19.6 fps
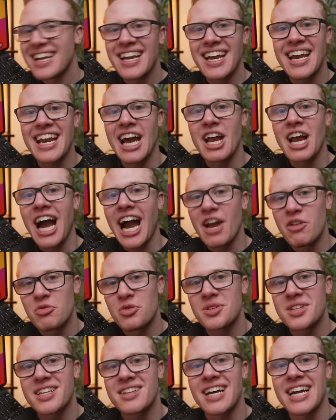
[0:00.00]
And I'd
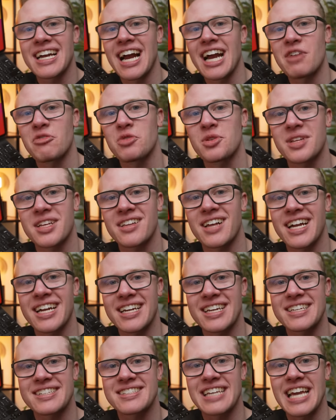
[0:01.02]
really like
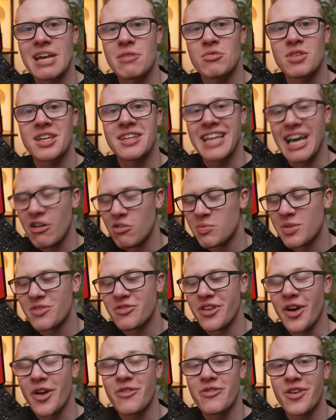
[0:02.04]
an escape key. That would be
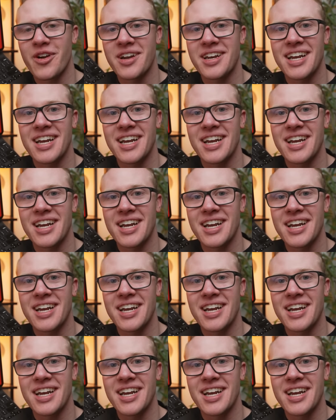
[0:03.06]
very, very